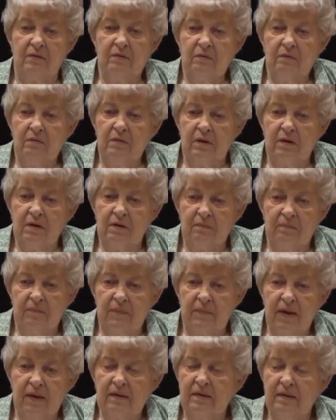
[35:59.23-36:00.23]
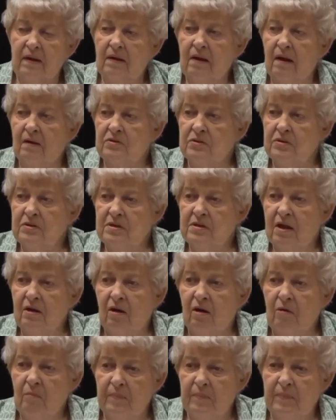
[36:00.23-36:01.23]
to um, get
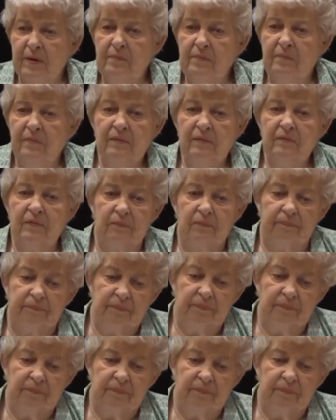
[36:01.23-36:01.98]
Hutch's help and